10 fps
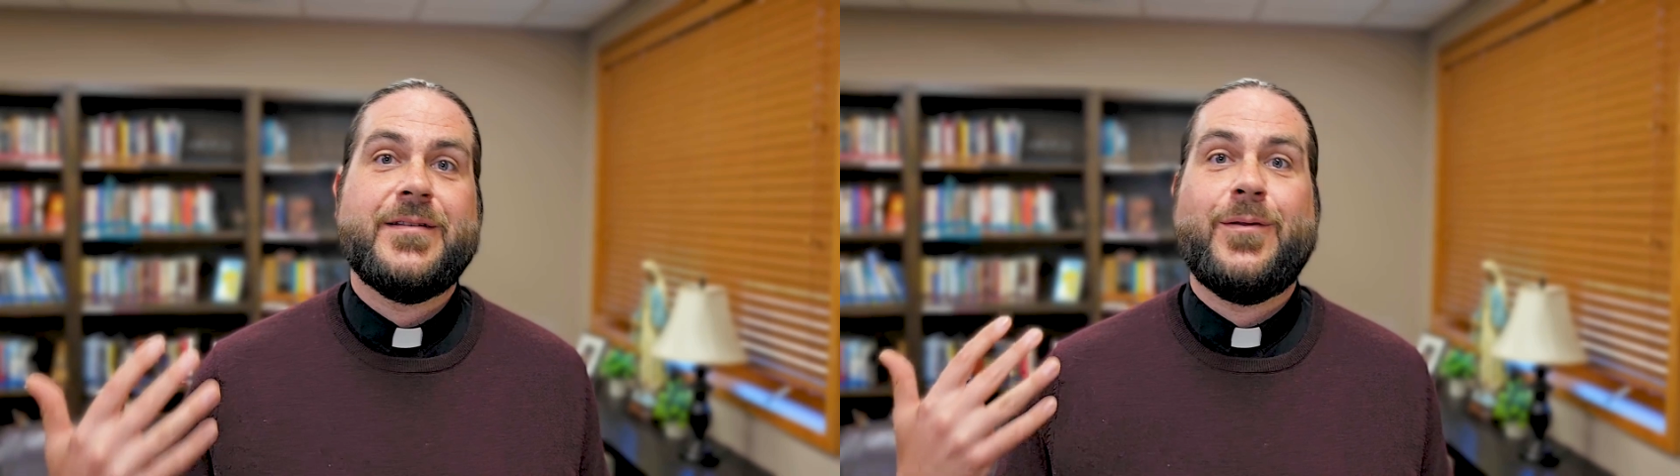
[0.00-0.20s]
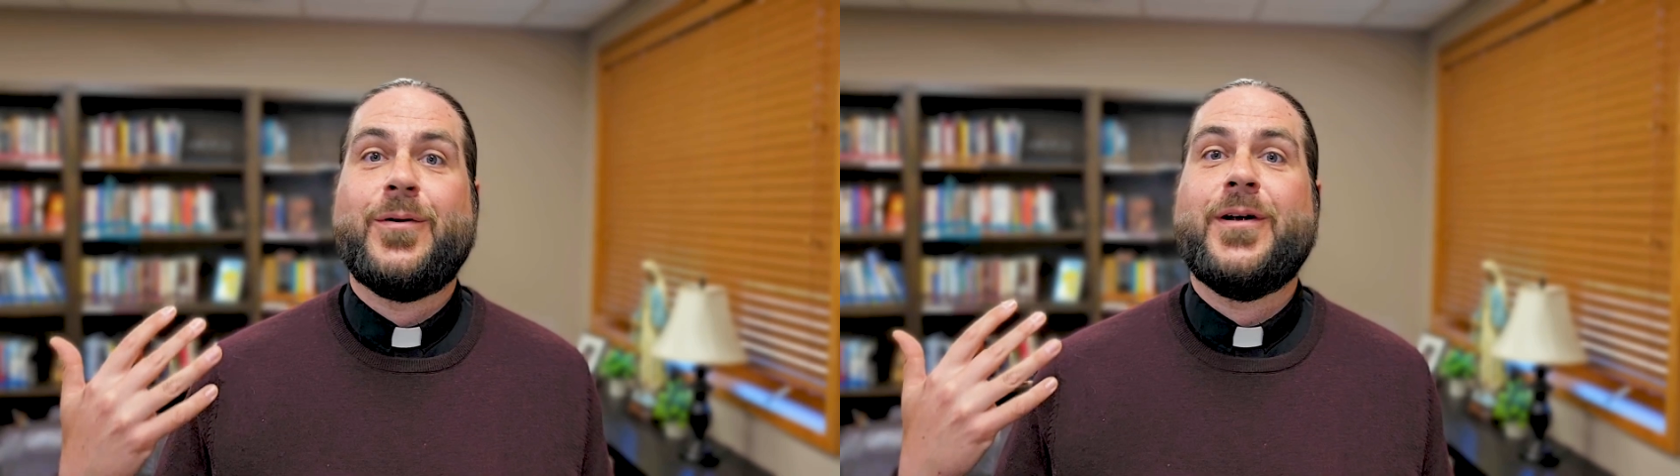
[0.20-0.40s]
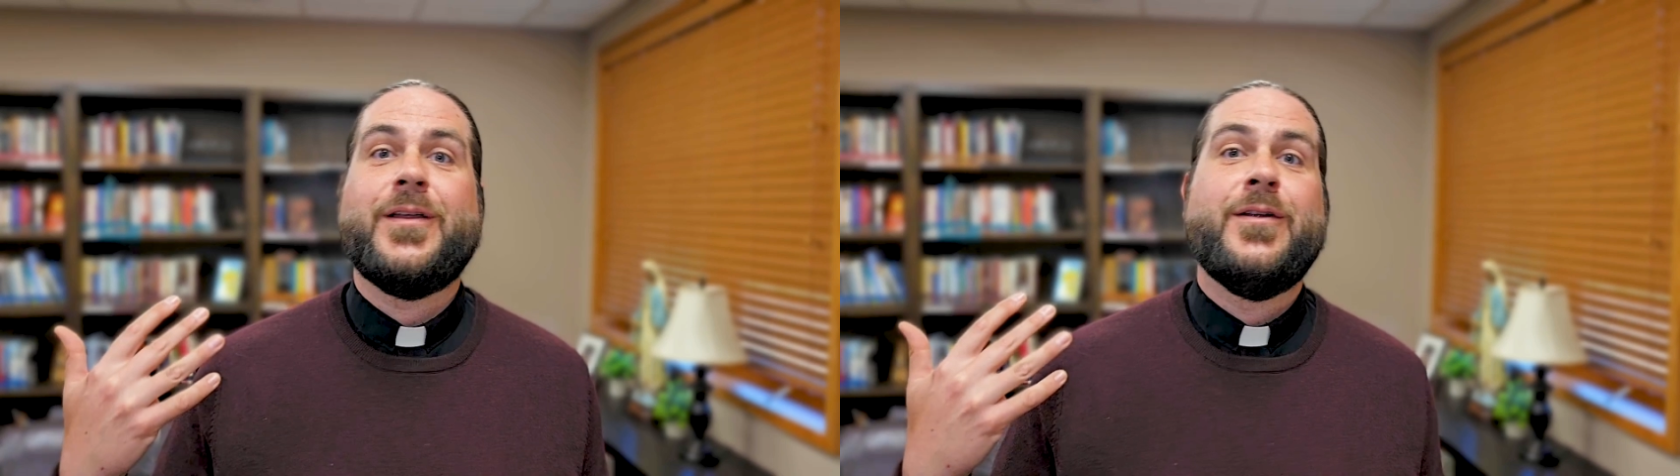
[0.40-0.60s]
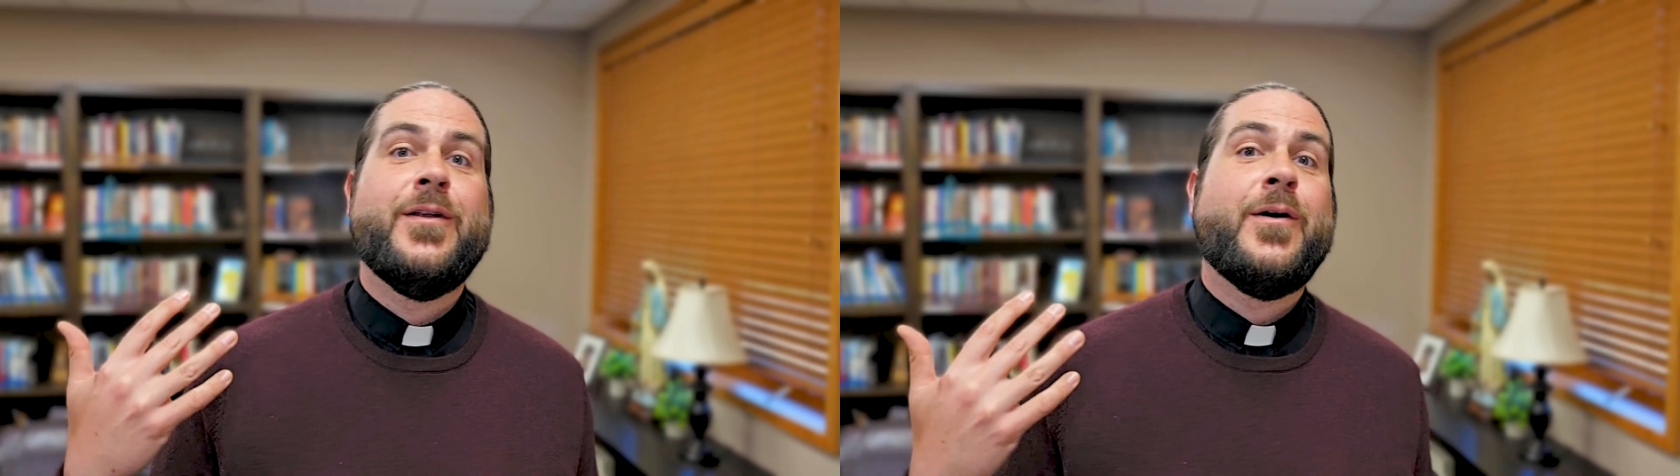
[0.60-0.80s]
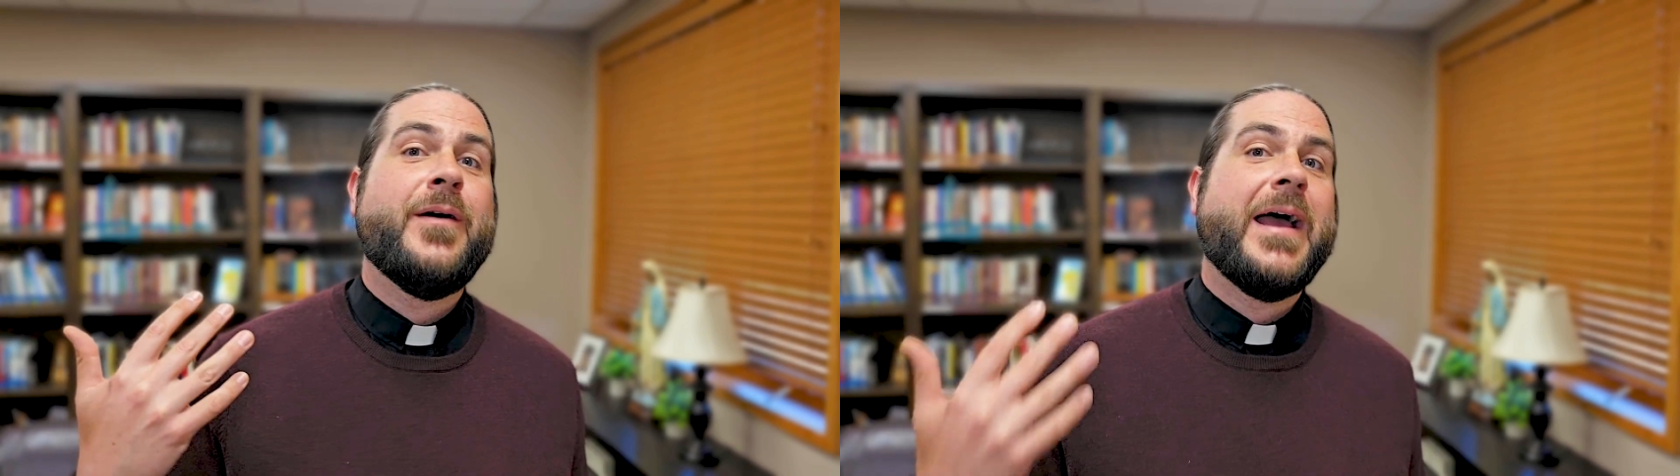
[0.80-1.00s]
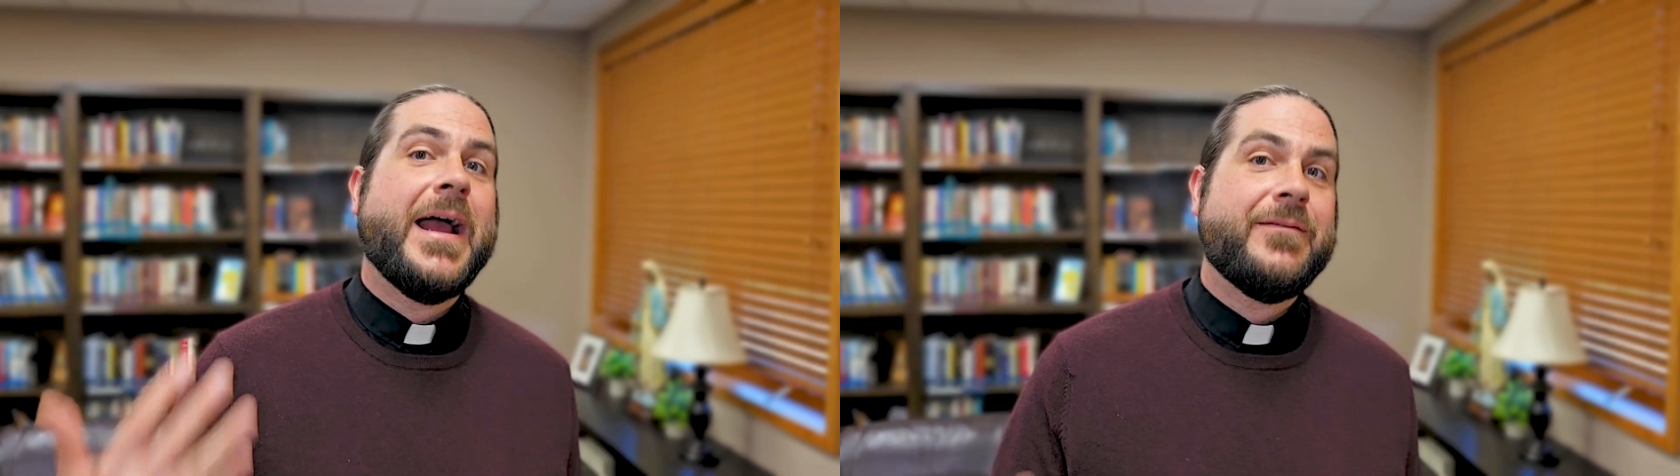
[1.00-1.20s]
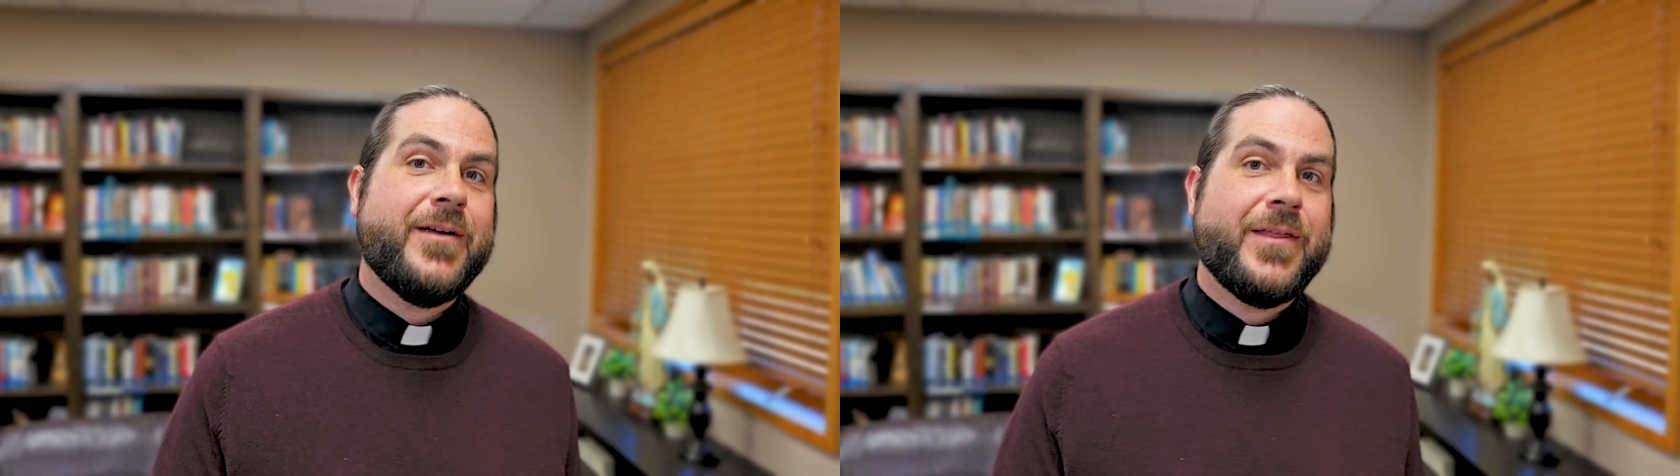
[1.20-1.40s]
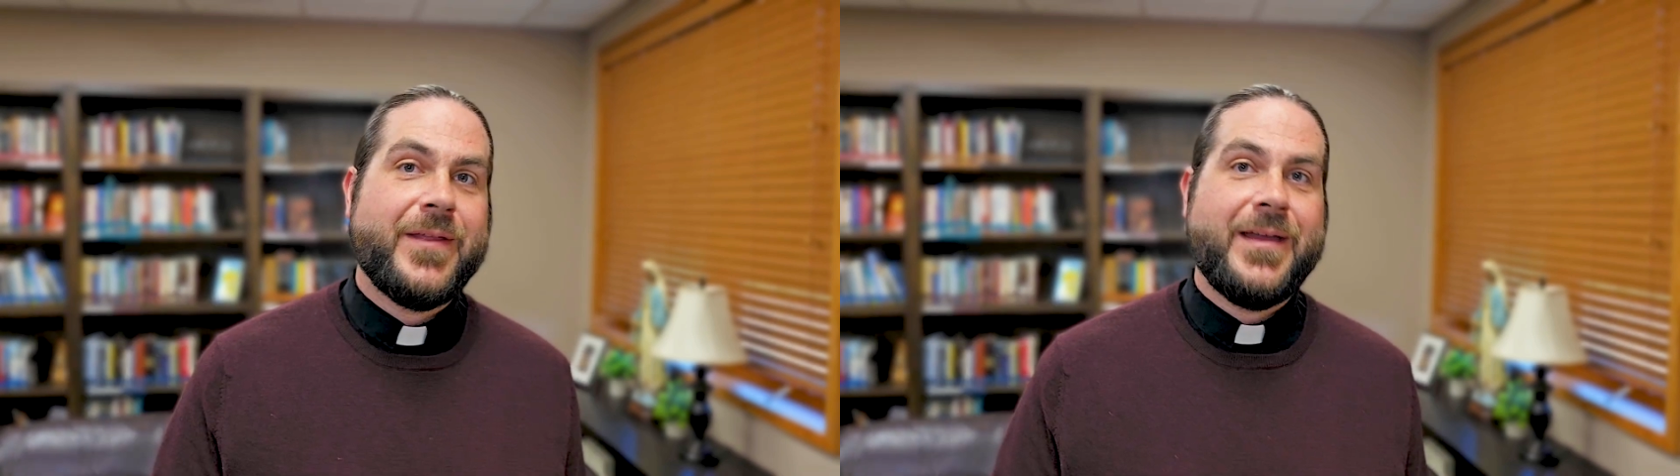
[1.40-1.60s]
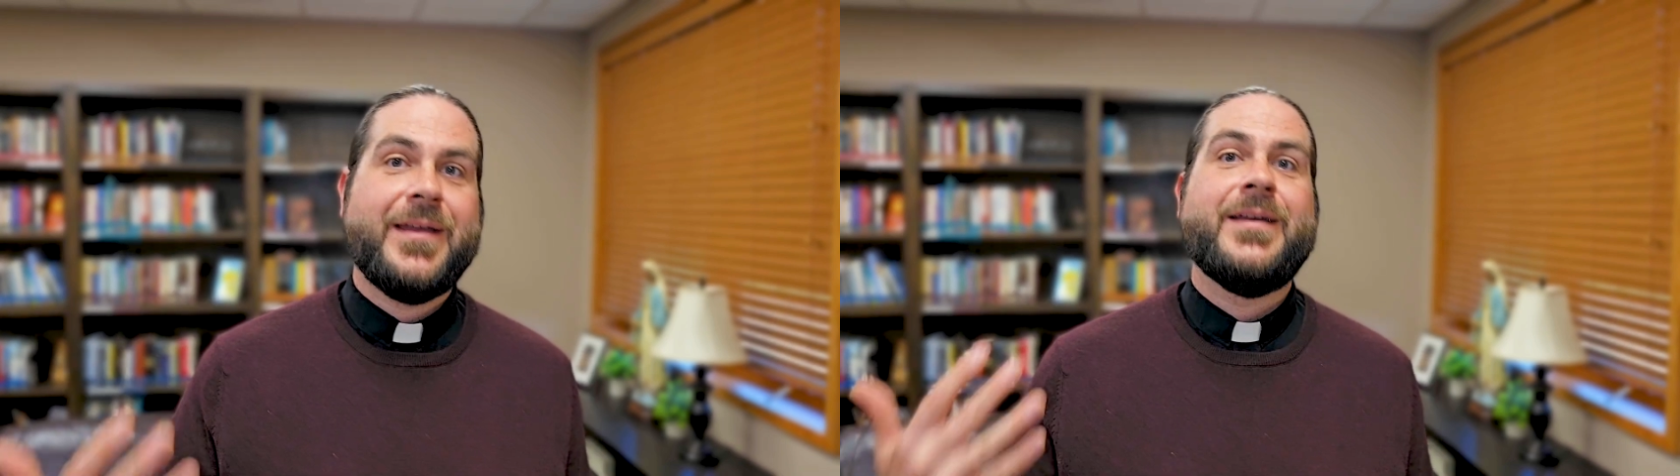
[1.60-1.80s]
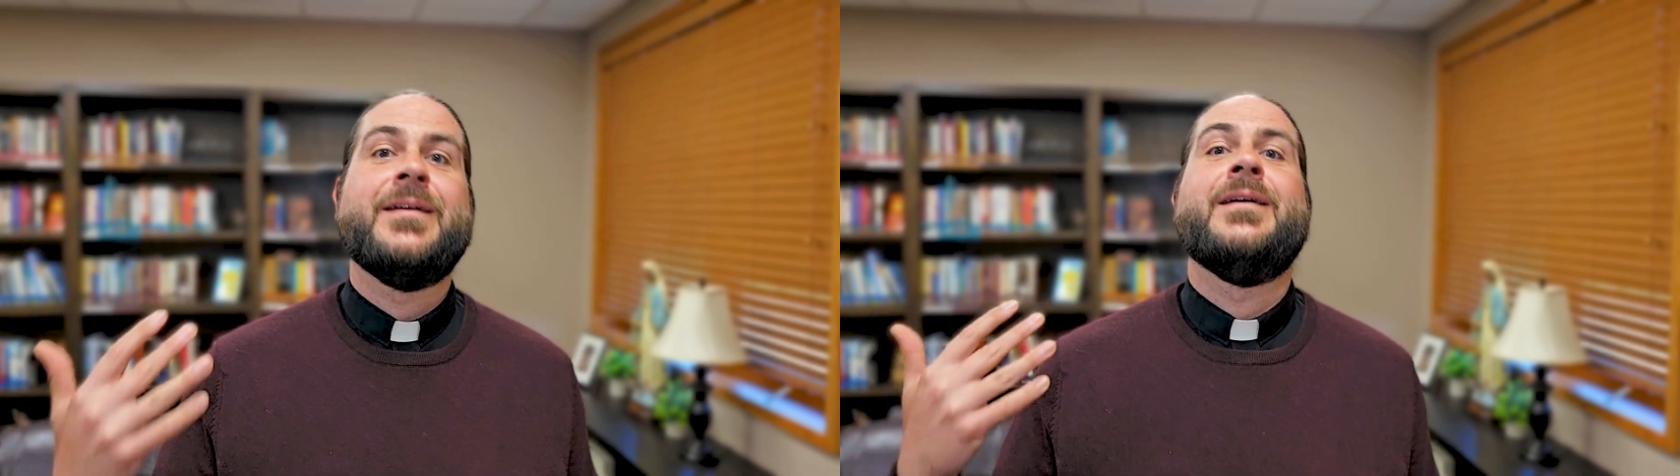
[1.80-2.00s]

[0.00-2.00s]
Lord, you know everything